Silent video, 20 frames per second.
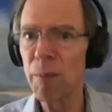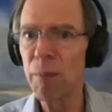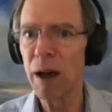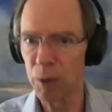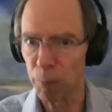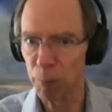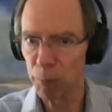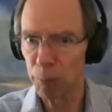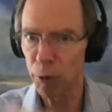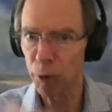
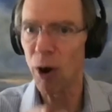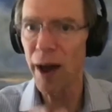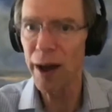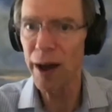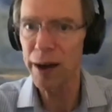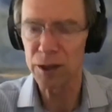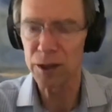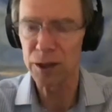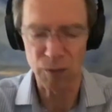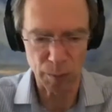about the
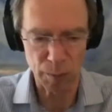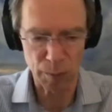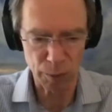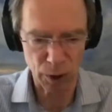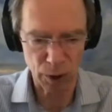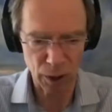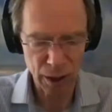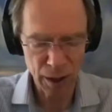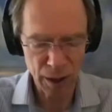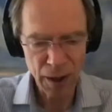product of the
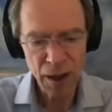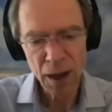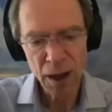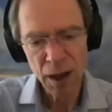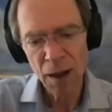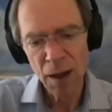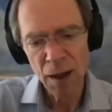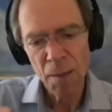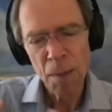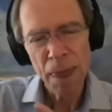book.
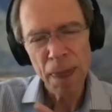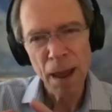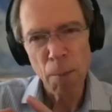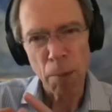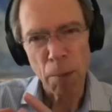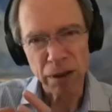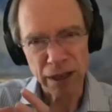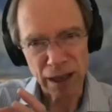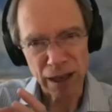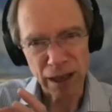
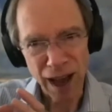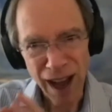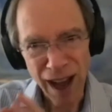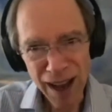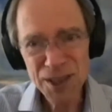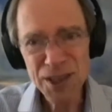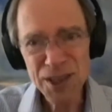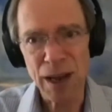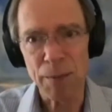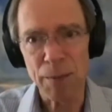But the
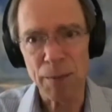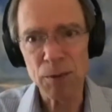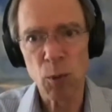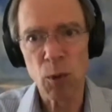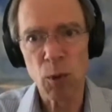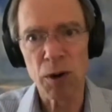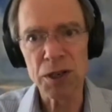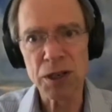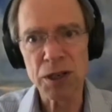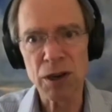concept
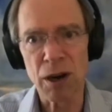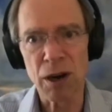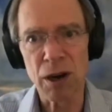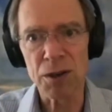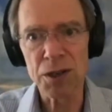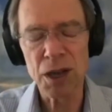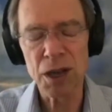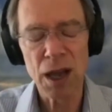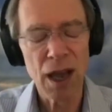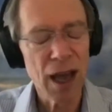where it
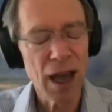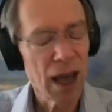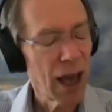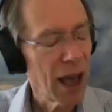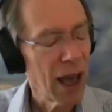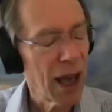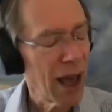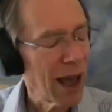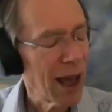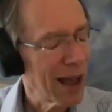starts
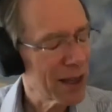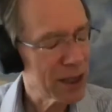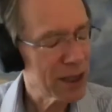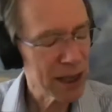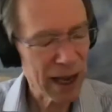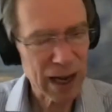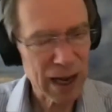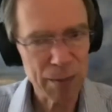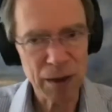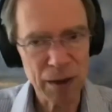has
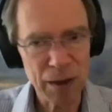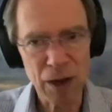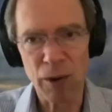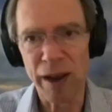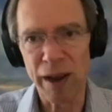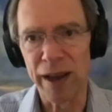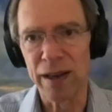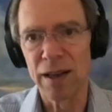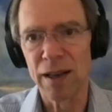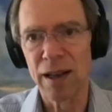got to be
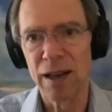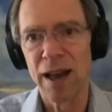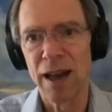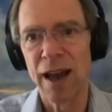great.